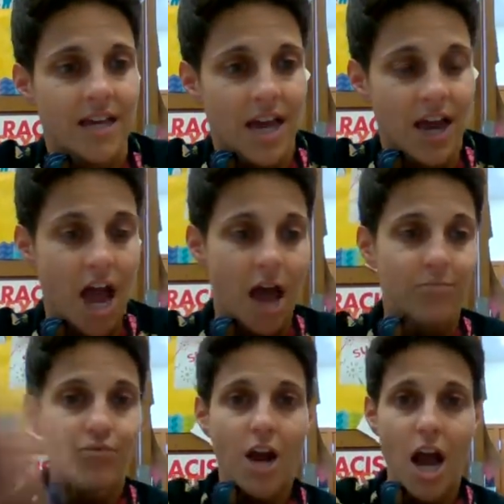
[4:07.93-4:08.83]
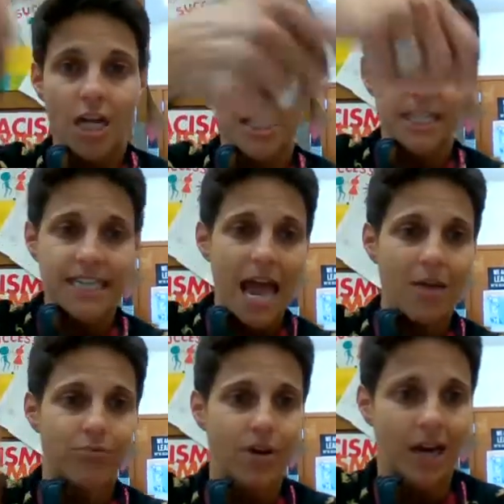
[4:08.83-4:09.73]

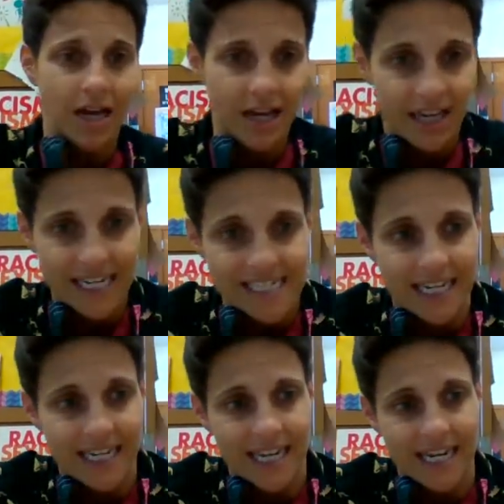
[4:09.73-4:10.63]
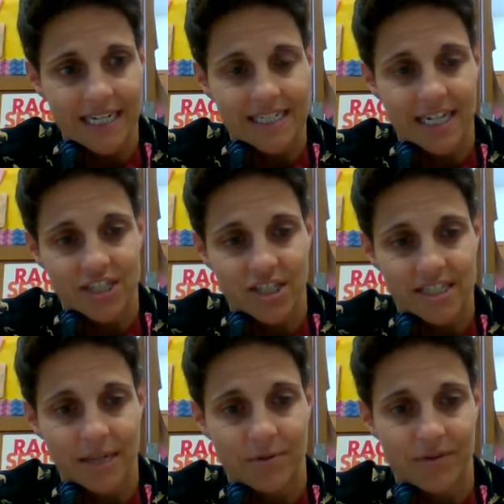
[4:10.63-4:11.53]
Abracadabra, he said again and touched the
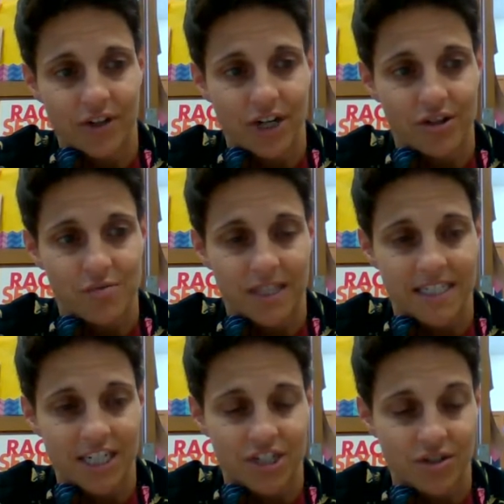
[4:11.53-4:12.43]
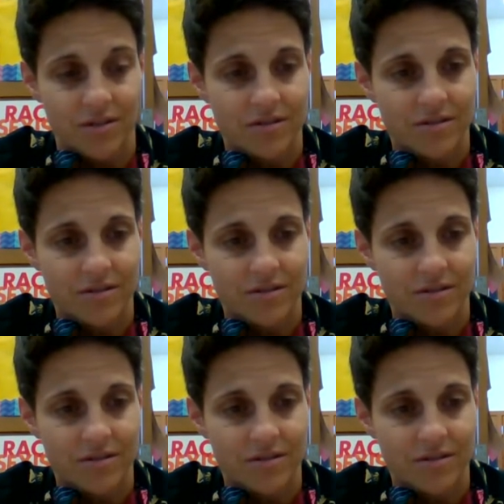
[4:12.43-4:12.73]
tip of her nose with the tissue.